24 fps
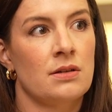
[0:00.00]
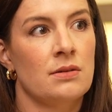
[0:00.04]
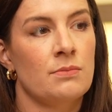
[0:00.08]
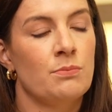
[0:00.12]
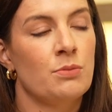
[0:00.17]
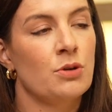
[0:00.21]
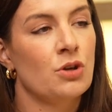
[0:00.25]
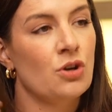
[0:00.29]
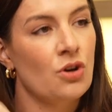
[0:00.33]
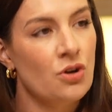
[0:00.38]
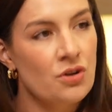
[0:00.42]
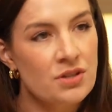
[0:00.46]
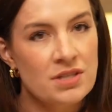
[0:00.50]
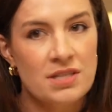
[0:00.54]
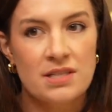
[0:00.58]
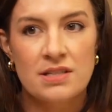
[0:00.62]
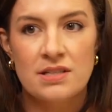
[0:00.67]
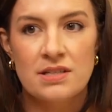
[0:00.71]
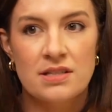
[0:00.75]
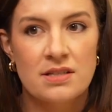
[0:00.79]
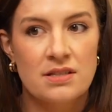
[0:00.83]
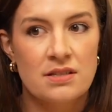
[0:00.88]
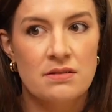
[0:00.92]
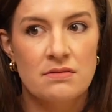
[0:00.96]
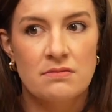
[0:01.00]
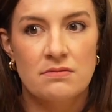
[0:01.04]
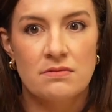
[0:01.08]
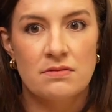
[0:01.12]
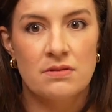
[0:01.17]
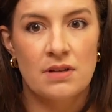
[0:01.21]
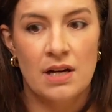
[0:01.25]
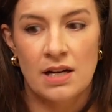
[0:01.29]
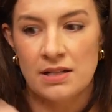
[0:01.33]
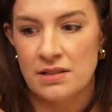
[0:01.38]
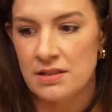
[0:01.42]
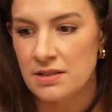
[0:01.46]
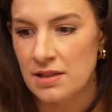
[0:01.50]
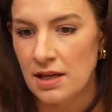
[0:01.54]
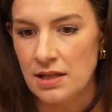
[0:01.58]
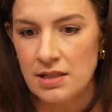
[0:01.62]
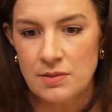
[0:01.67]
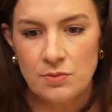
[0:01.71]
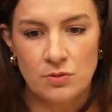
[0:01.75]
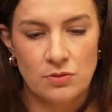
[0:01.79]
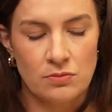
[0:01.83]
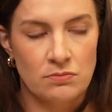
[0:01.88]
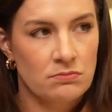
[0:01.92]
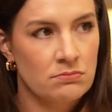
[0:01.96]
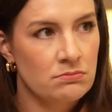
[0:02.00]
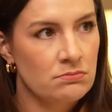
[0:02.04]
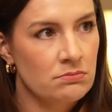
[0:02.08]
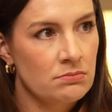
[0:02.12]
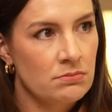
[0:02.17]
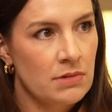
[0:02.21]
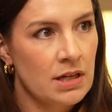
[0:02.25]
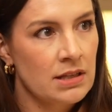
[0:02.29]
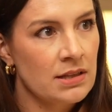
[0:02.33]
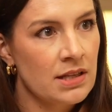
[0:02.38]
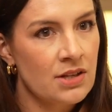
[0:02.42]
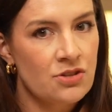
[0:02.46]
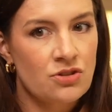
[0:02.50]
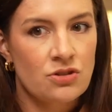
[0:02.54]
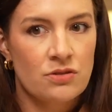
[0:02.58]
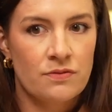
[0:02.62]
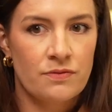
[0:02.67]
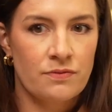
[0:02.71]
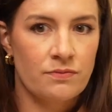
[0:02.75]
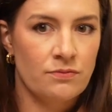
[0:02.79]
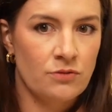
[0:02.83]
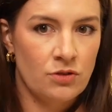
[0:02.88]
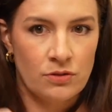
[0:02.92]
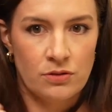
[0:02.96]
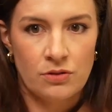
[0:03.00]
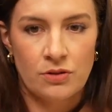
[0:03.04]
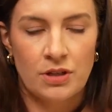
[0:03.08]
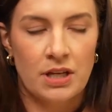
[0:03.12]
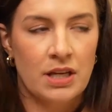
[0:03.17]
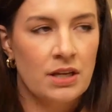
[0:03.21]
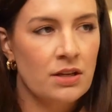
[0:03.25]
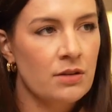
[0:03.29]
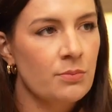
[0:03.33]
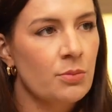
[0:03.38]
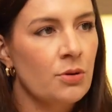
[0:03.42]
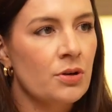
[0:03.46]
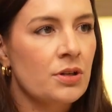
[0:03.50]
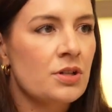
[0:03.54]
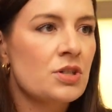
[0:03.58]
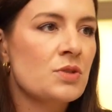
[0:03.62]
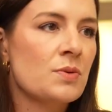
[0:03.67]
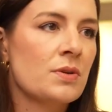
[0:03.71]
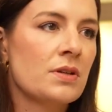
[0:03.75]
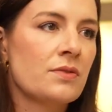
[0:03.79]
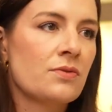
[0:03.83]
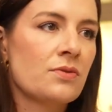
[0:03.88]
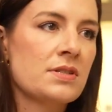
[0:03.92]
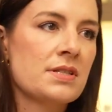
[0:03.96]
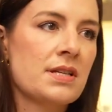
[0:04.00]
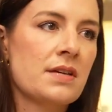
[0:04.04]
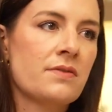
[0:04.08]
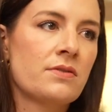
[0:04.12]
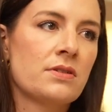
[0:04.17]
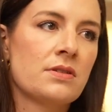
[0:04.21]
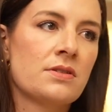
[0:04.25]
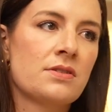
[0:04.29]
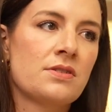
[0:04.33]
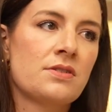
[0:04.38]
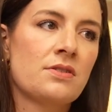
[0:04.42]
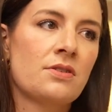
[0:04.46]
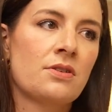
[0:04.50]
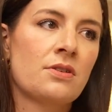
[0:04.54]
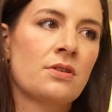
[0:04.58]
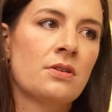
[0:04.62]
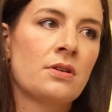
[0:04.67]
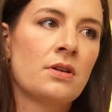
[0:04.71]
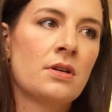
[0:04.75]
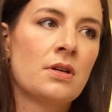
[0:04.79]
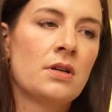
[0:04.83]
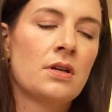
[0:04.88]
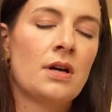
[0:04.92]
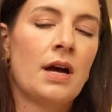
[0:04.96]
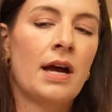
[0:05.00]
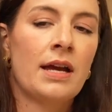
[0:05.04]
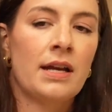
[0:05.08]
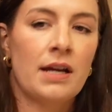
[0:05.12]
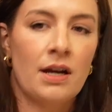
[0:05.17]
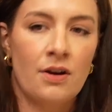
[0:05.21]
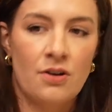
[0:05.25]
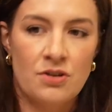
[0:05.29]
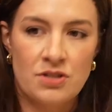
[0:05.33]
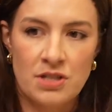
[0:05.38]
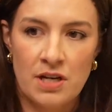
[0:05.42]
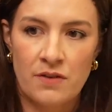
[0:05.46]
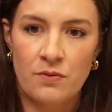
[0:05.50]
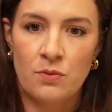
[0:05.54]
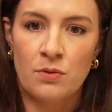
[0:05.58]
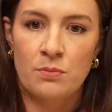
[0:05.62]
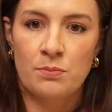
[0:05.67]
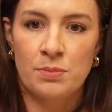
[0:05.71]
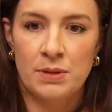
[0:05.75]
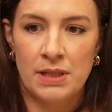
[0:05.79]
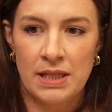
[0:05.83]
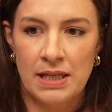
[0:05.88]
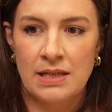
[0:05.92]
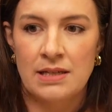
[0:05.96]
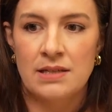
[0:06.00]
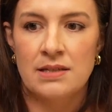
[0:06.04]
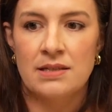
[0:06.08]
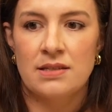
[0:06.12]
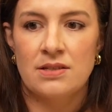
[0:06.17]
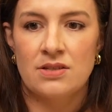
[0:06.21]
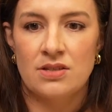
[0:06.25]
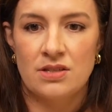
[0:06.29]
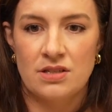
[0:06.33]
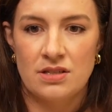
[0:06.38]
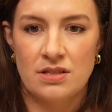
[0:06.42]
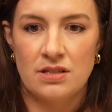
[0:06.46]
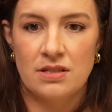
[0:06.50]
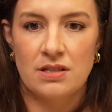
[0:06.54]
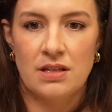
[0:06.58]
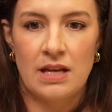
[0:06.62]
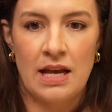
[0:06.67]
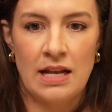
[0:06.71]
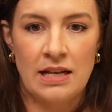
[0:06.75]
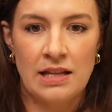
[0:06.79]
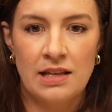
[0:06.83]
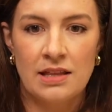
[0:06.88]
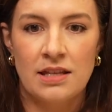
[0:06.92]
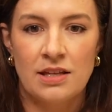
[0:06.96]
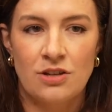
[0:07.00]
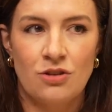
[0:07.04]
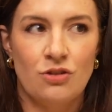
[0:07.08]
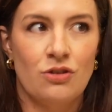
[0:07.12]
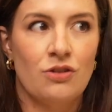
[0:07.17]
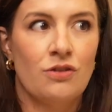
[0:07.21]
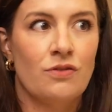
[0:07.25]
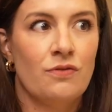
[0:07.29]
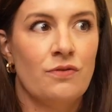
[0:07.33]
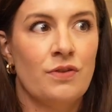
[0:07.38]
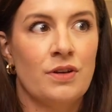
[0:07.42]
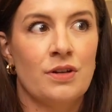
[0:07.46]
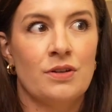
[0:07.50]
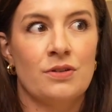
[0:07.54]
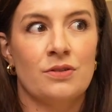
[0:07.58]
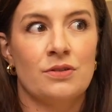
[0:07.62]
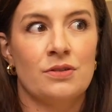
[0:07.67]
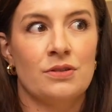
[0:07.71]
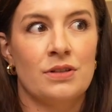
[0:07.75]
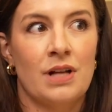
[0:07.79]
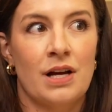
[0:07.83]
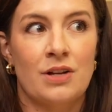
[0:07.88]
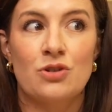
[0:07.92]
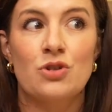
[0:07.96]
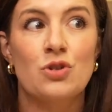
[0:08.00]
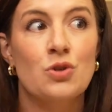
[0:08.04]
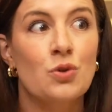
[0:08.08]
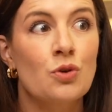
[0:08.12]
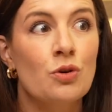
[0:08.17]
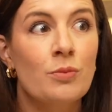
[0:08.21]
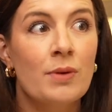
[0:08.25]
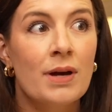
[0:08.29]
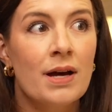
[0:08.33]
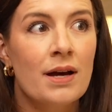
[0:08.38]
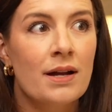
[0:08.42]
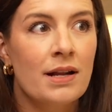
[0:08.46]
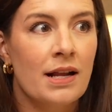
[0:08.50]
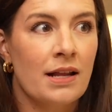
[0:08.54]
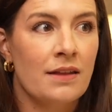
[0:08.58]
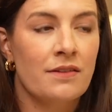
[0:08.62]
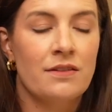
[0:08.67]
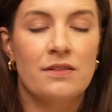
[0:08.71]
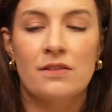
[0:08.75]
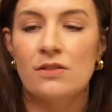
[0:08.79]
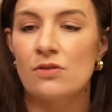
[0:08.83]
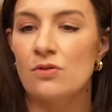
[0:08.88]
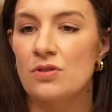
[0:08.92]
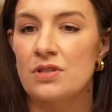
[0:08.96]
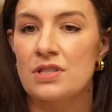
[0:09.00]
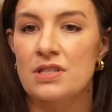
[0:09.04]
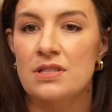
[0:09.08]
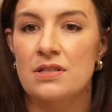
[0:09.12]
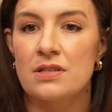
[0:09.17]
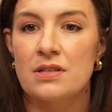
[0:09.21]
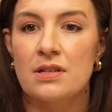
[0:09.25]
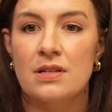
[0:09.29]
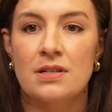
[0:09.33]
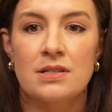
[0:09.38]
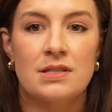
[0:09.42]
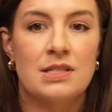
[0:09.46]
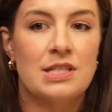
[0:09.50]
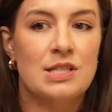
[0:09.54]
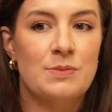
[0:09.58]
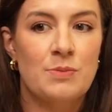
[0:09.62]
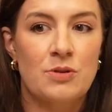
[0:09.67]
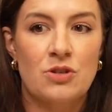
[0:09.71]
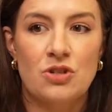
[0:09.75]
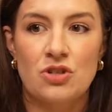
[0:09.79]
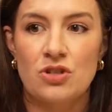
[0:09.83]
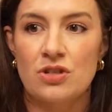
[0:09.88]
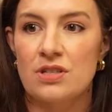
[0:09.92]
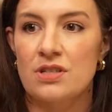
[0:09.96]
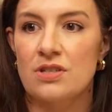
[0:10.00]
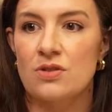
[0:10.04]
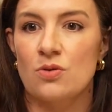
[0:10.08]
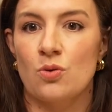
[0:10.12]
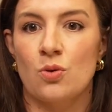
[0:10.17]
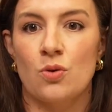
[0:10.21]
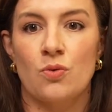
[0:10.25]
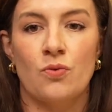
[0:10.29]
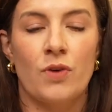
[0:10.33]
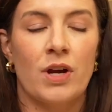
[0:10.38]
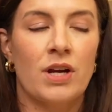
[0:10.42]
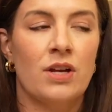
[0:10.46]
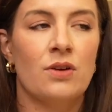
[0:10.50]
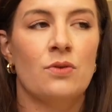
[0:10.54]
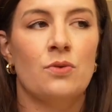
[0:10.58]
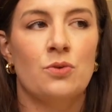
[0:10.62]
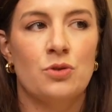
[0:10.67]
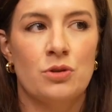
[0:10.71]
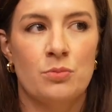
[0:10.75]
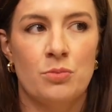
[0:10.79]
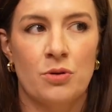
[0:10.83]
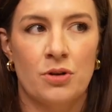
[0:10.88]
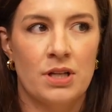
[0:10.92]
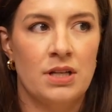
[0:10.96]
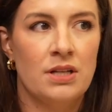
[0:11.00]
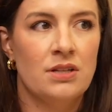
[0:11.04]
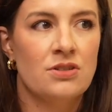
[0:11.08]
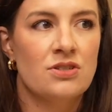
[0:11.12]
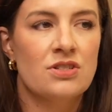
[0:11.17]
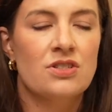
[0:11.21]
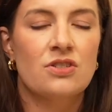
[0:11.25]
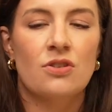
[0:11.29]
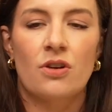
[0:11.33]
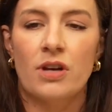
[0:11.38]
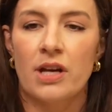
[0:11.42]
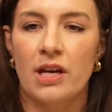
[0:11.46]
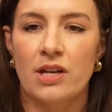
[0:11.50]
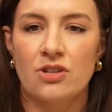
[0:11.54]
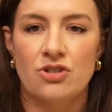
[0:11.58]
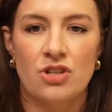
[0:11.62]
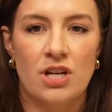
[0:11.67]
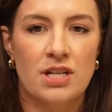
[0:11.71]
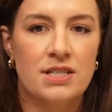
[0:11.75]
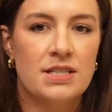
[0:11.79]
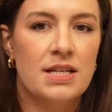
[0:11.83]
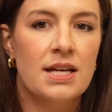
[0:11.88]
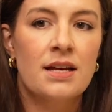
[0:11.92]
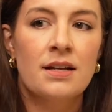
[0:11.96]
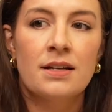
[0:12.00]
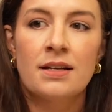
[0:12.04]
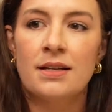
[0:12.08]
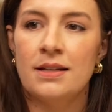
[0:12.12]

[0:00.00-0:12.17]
Because it's undetectable. Yeah. Unless you're looking at your body 24/7. So I encourage everyone, please, just anything you feel unsure about, anything that looks suspicious or irregular on your body, just go get it checked out,